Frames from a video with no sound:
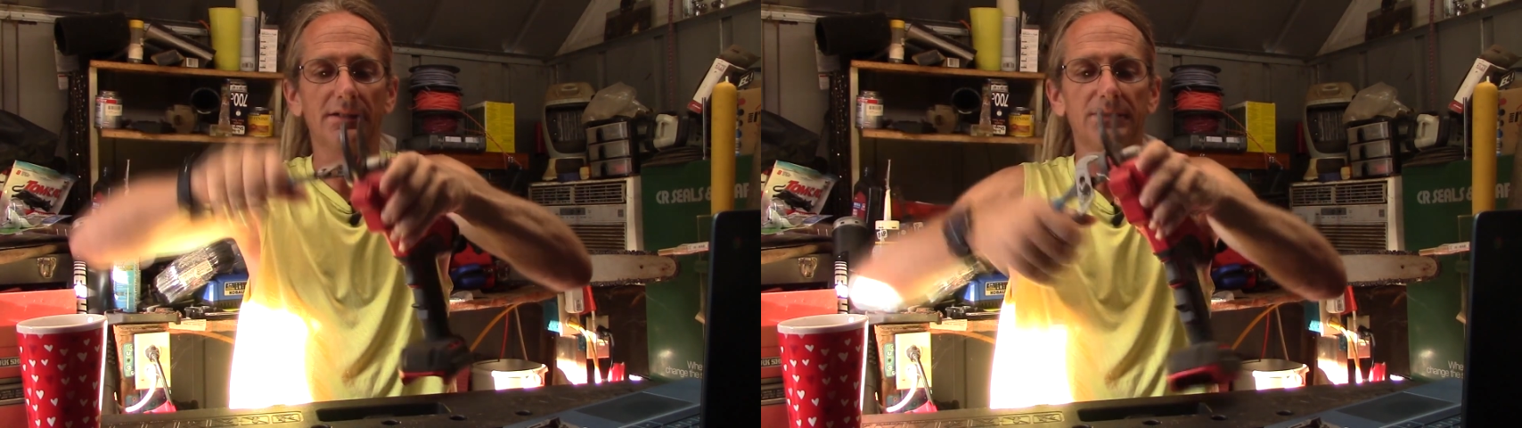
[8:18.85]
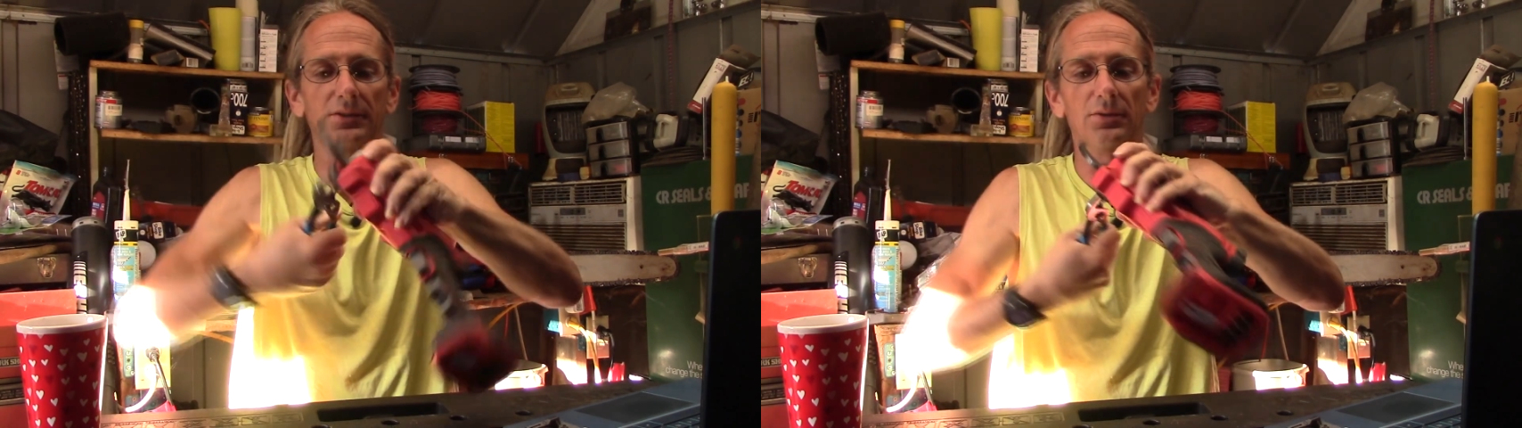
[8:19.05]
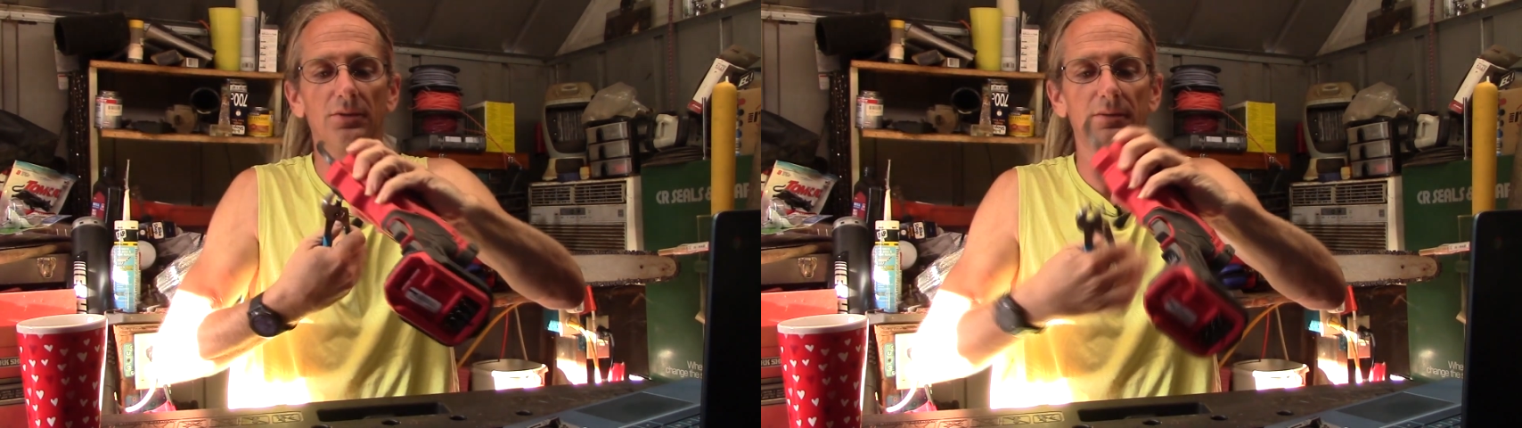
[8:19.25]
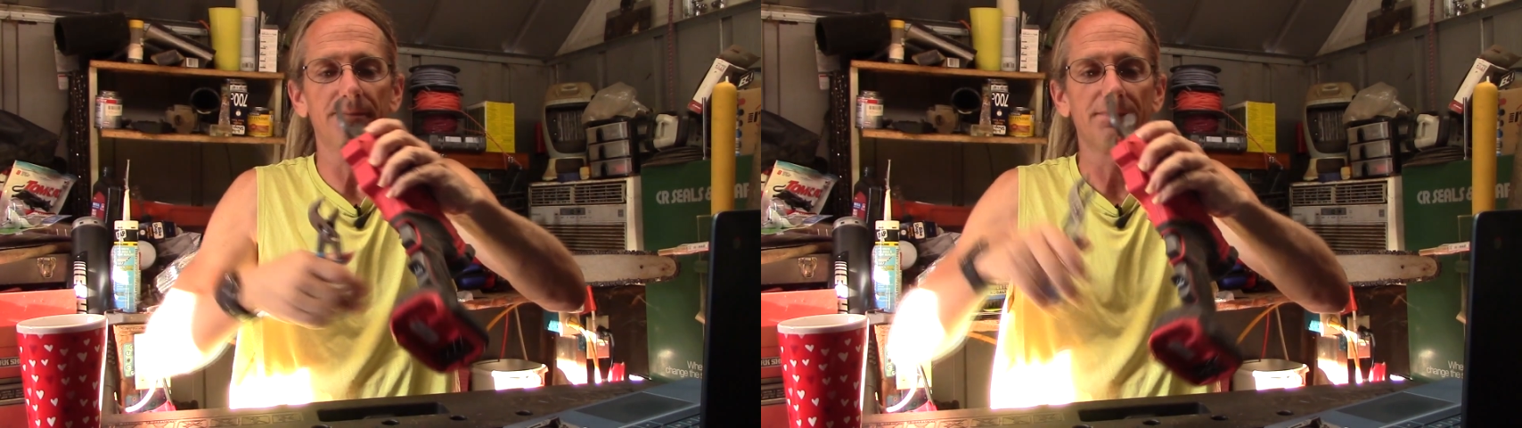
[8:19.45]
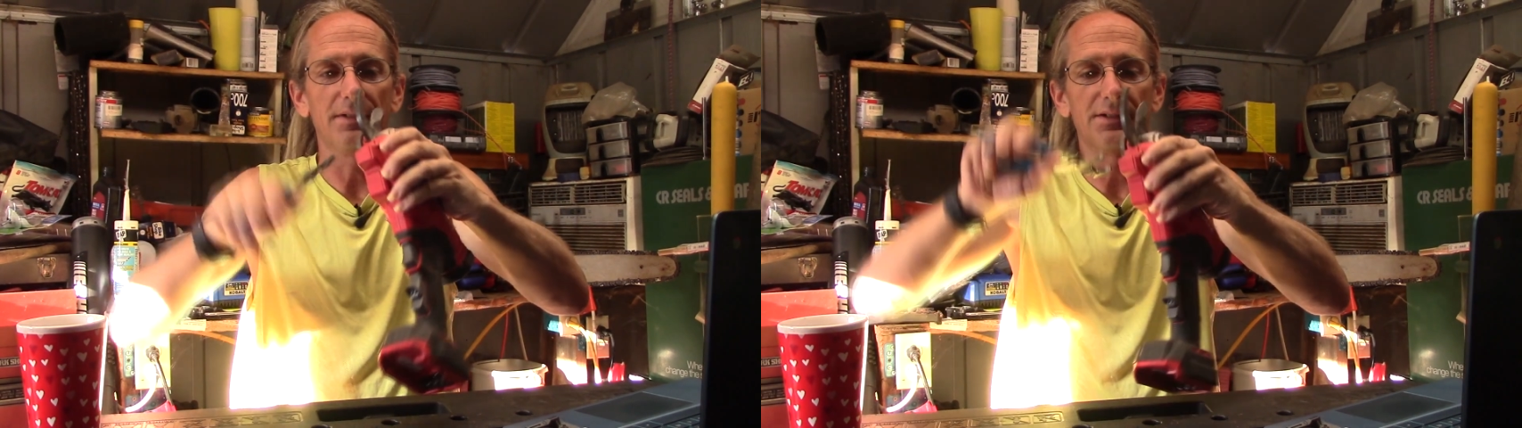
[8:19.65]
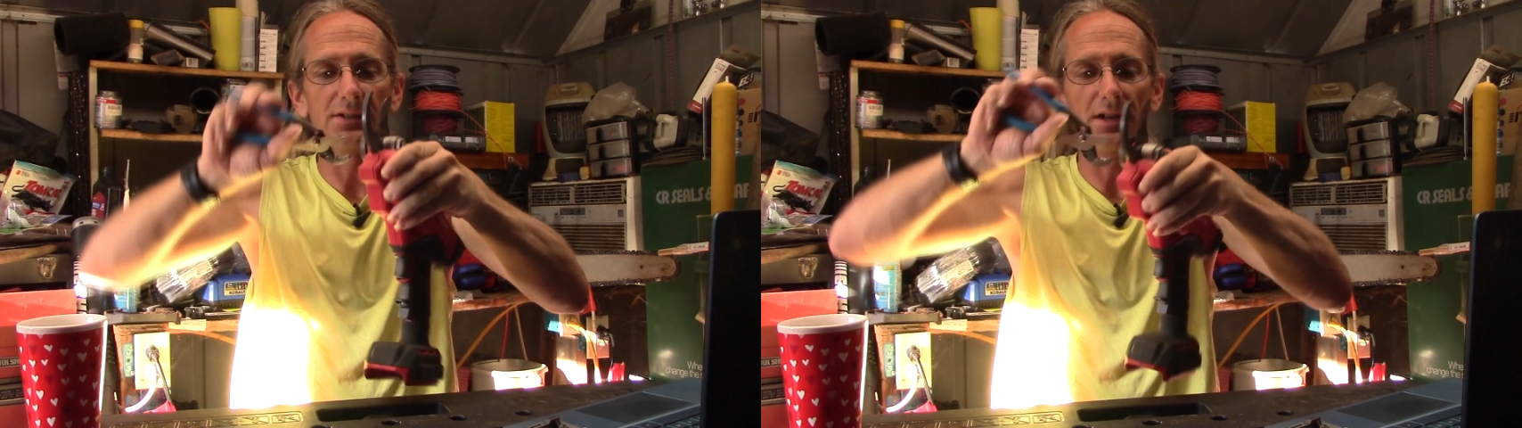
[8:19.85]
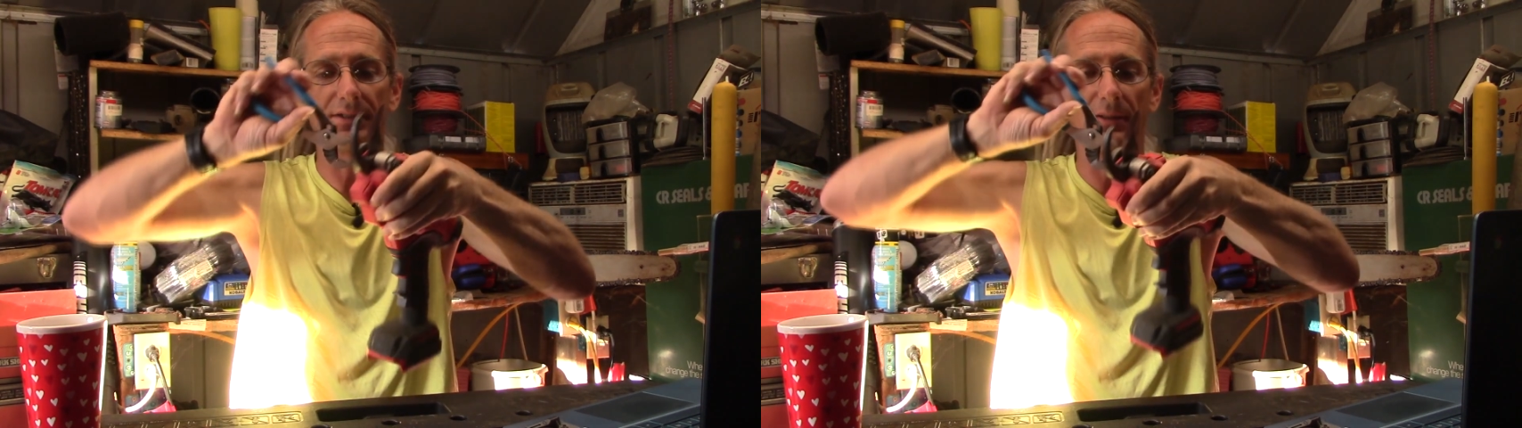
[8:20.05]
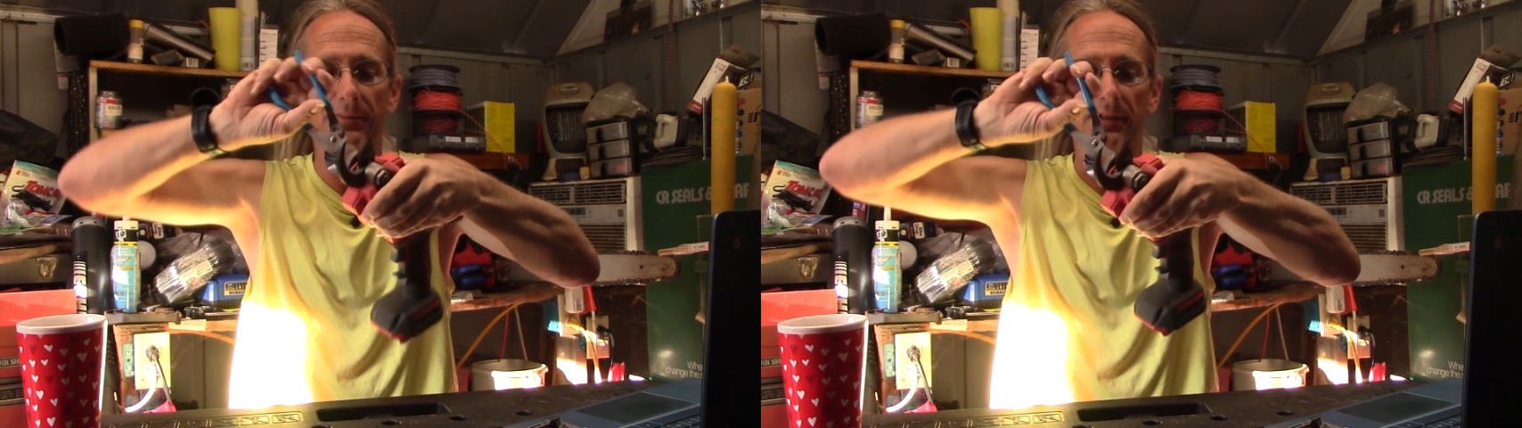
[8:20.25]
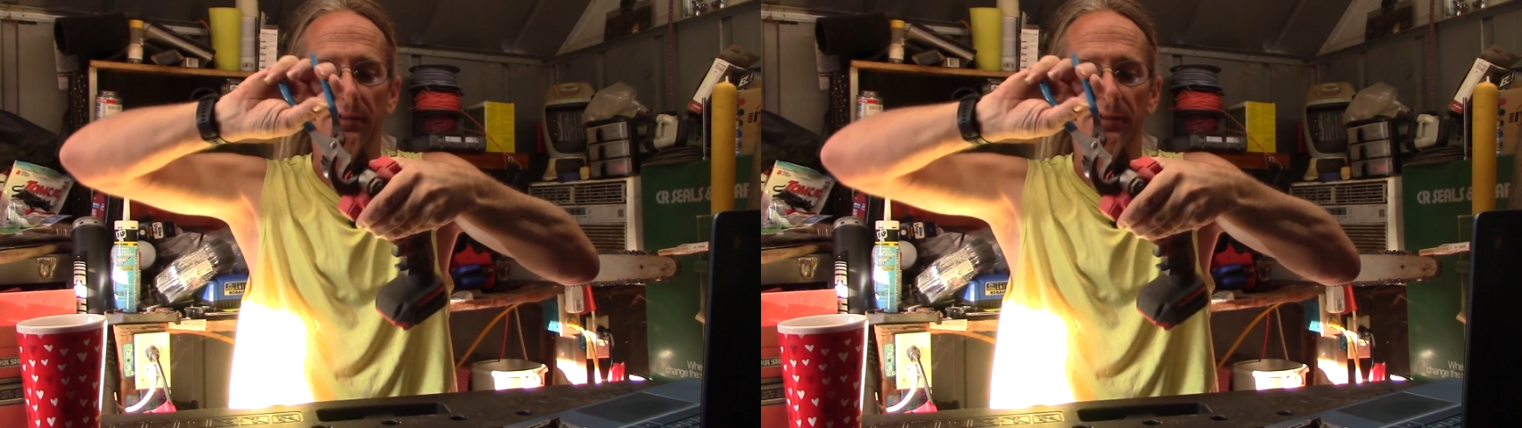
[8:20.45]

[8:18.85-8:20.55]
so it's not something